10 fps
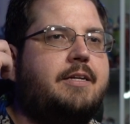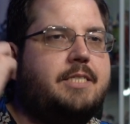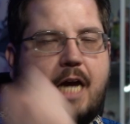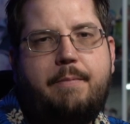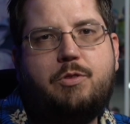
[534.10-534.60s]

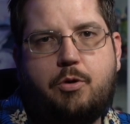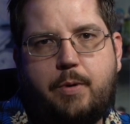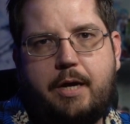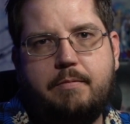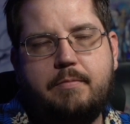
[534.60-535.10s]
time to throw it
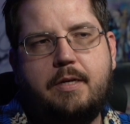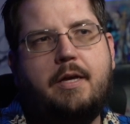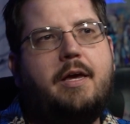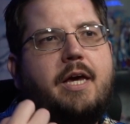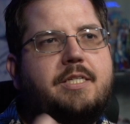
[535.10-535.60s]
away.
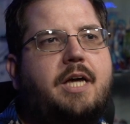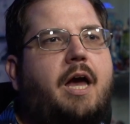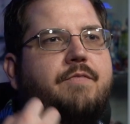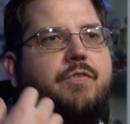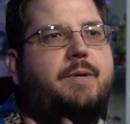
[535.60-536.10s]
It's
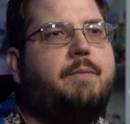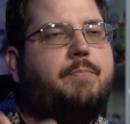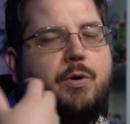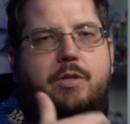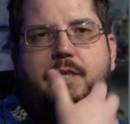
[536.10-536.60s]
time for me to
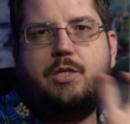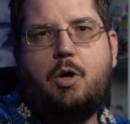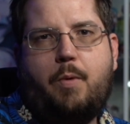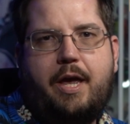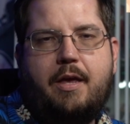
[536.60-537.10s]
put this
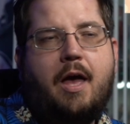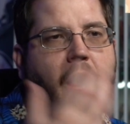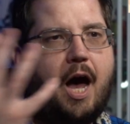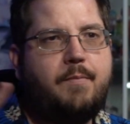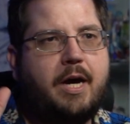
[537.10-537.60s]
away.
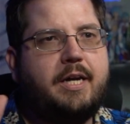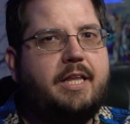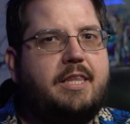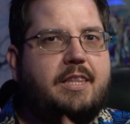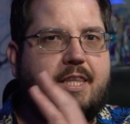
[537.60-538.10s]
I'm not going to
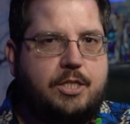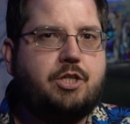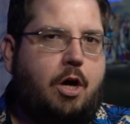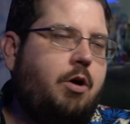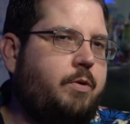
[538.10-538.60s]
let this
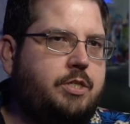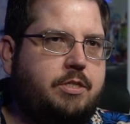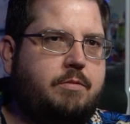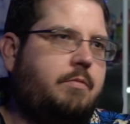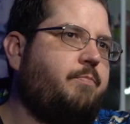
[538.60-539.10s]
go, which
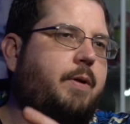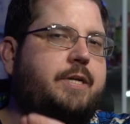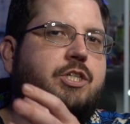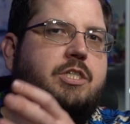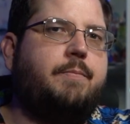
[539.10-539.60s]
is pretty
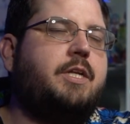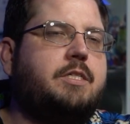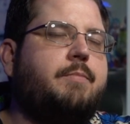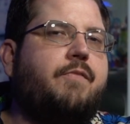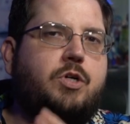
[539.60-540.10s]
much a
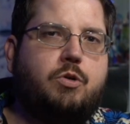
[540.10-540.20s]
symbolism of her